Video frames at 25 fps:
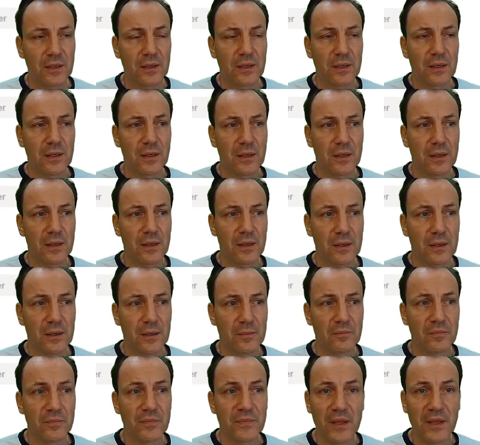
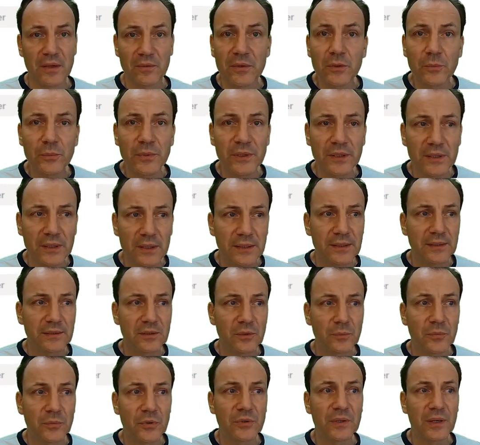they will be
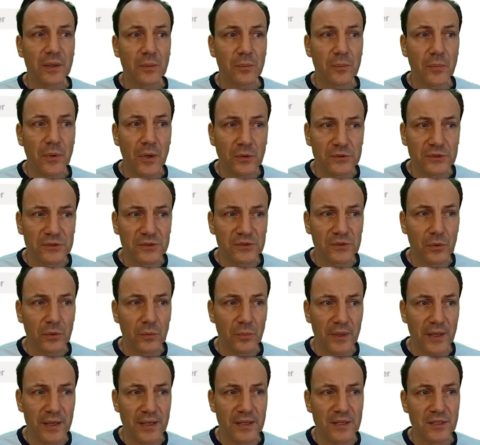deleted, but their posts or
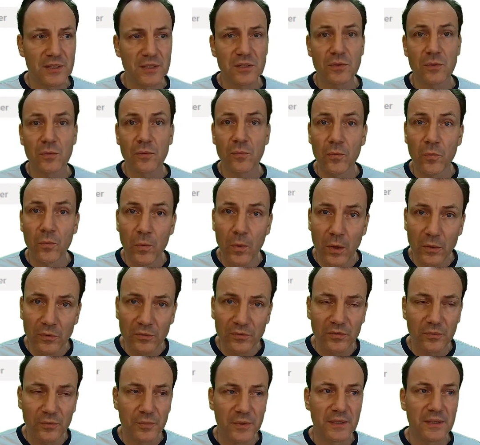pages
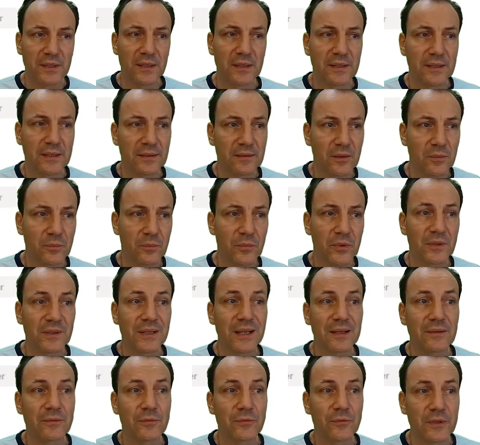won't be deleted, but
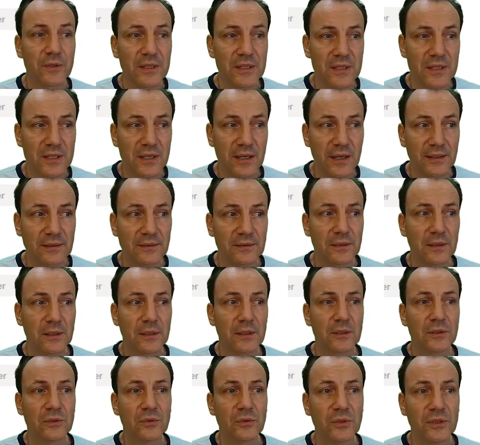get reassigned
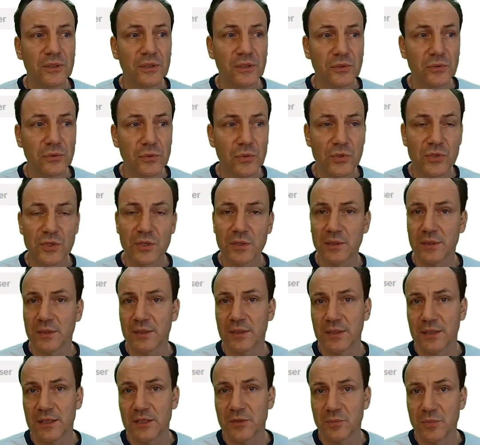to the user
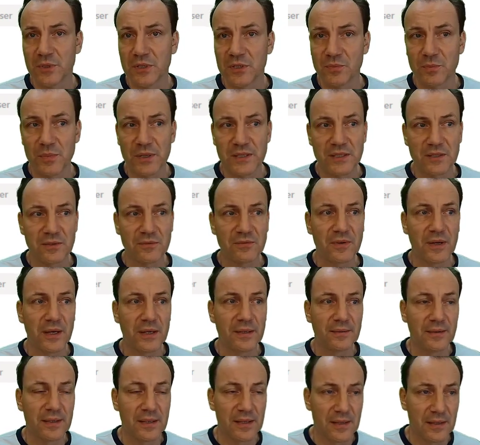that has been
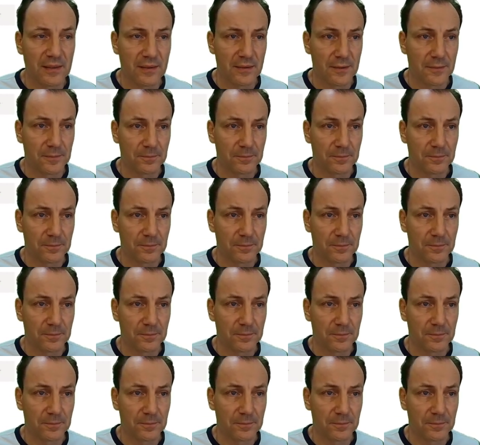specified here.